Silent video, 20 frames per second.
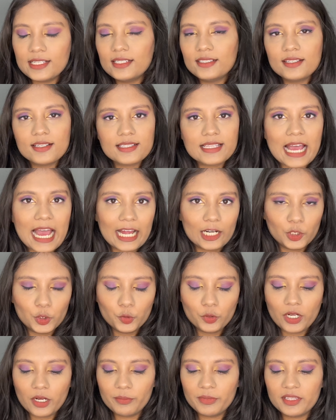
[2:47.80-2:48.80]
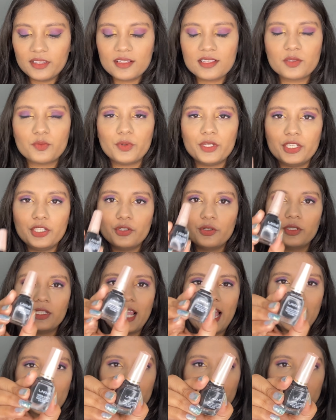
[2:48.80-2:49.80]
this had to come in this video,
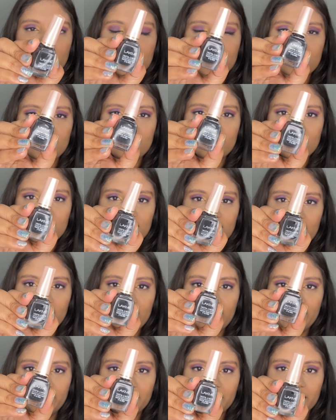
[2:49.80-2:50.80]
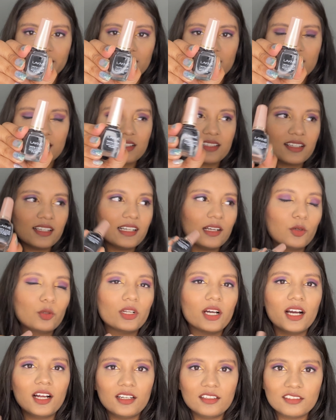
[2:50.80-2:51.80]
Lakme's Insta Liner. This is around
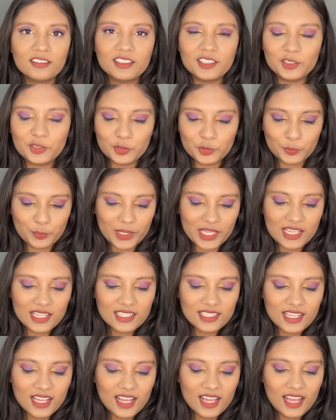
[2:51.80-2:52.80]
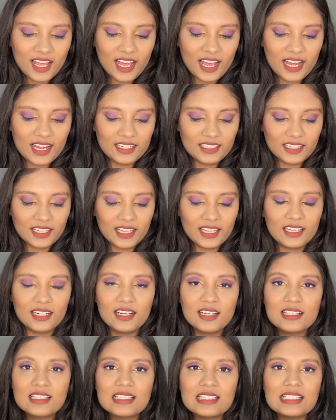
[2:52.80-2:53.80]
100 rupees, and again
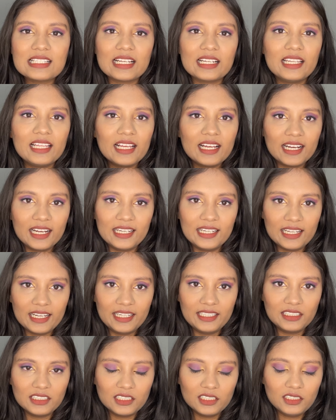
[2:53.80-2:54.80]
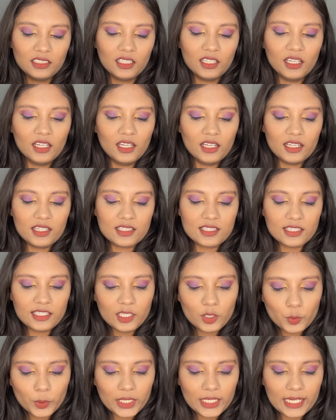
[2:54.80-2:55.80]
a stunning eyeliner. It's a
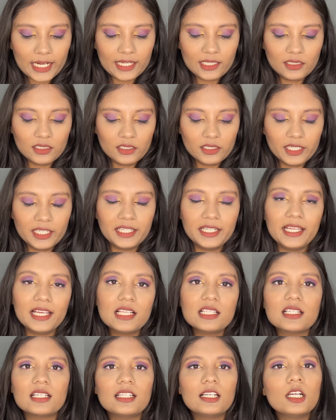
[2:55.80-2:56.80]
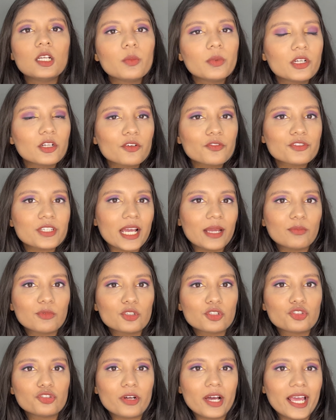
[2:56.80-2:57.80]
liquid liner. It takes a little bit of time
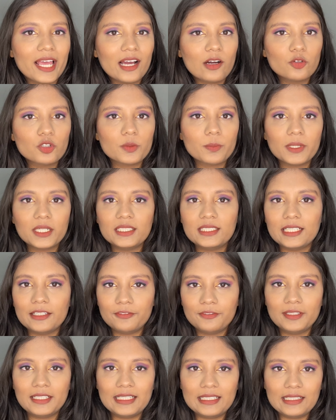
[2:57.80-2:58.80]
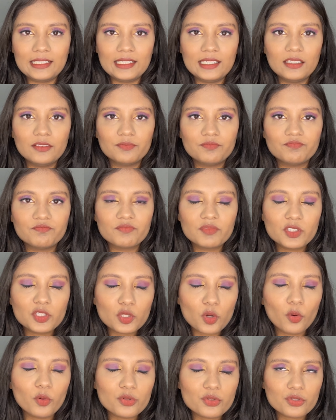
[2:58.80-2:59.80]
to dry out, but definitely
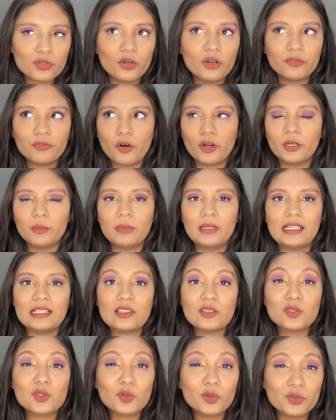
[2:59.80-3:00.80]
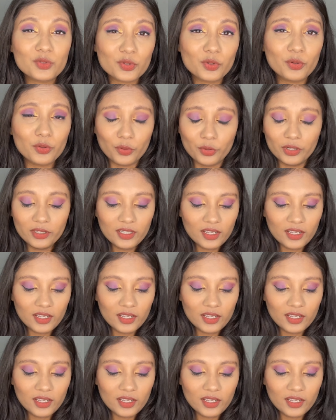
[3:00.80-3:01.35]
so affordable and so good.